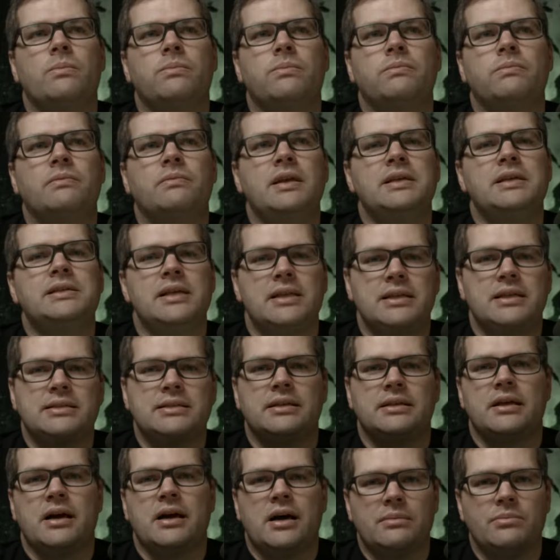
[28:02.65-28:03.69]
they say this
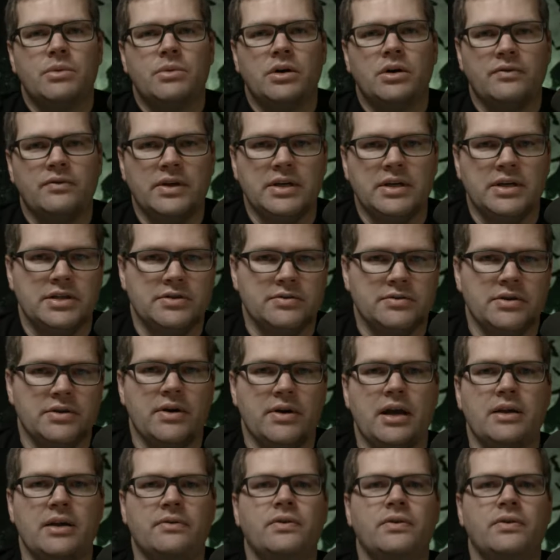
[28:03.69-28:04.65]
in the automotive industry, right?